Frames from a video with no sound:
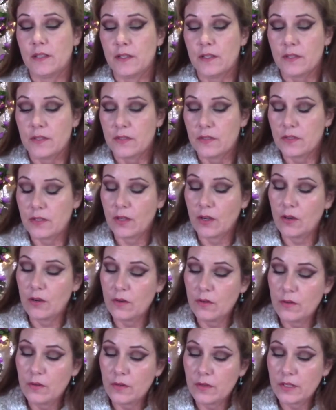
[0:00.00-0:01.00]

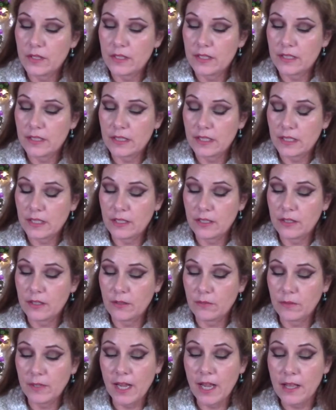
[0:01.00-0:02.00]
So
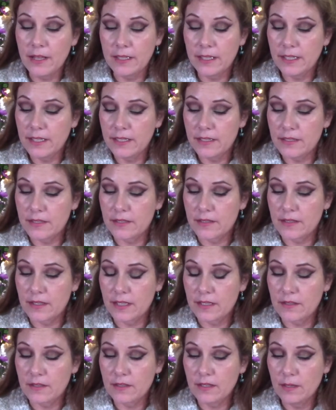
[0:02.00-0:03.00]
the reality is
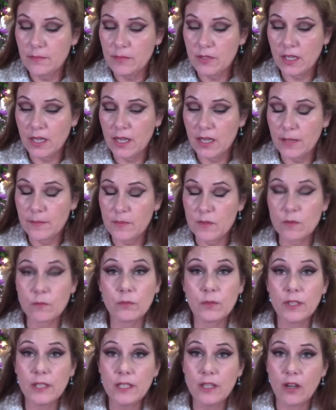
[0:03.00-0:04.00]
that sometimes
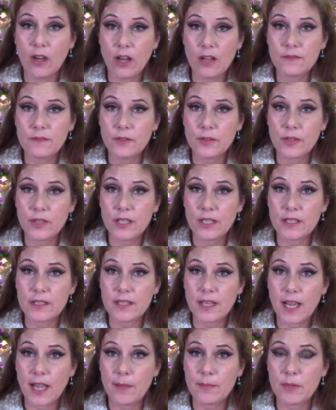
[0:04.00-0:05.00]
really awful
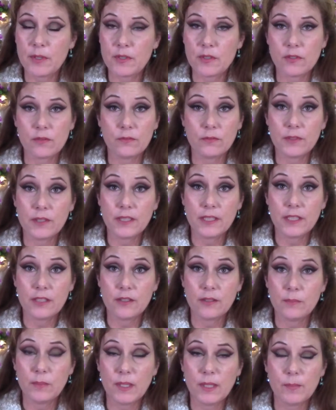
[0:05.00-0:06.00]
things happen to really
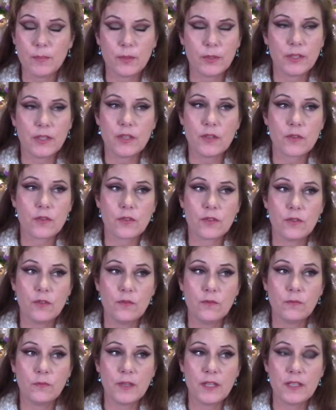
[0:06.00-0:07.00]
good people and there's
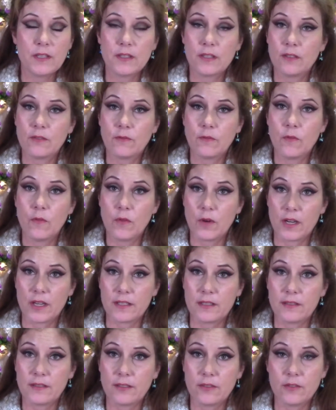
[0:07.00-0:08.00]
no reason for
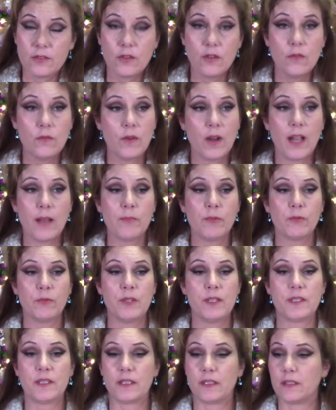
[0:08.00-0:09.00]
it. There's no rhyme or
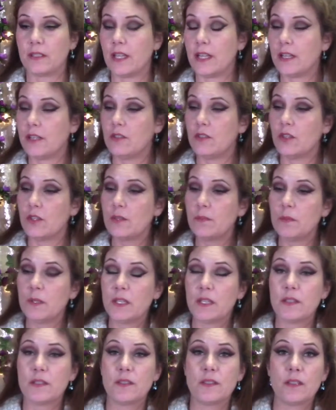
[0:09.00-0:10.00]
reason. Like, just
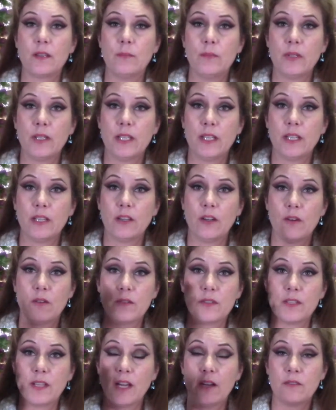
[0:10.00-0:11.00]
because somebody
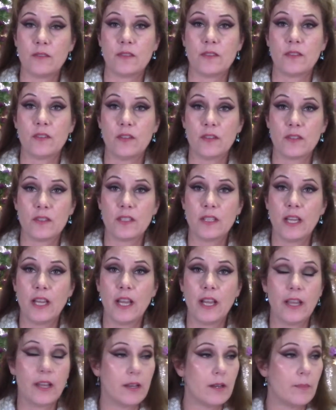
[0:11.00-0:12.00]
goes out and starts
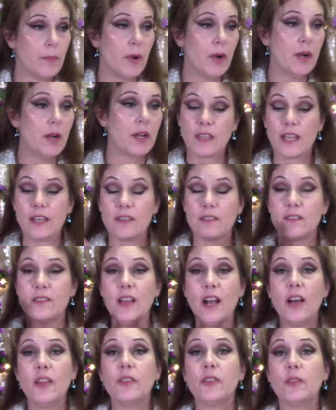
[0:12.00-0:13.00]
singing in a park, that is
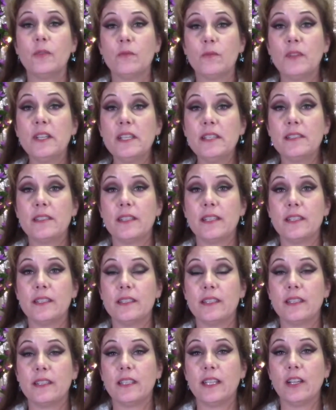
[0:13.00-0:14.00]
not the
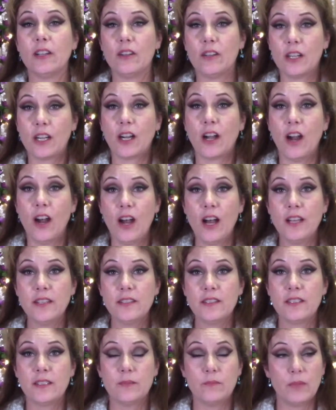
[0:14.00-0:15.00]
reason that they are
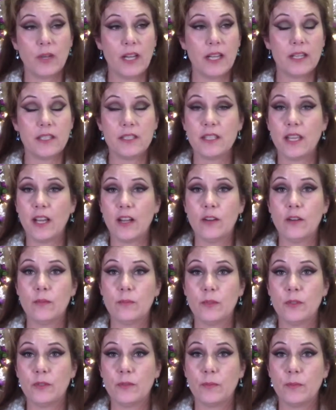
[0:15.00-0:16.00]
accosted by a
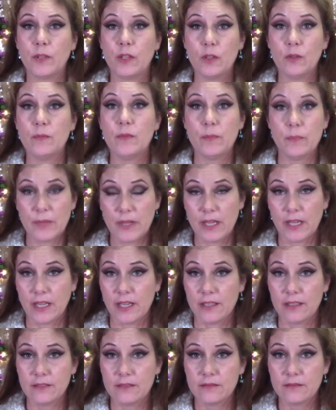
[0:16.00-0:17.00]
terrible human
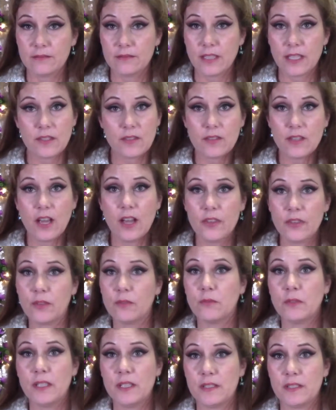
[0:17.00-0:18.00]
being. That's not
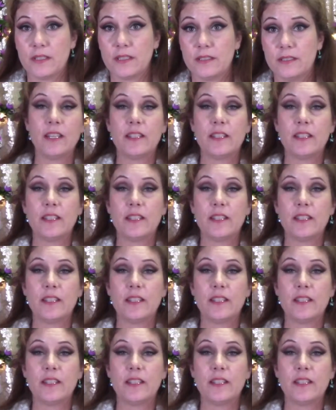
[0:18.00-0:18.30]
the reason.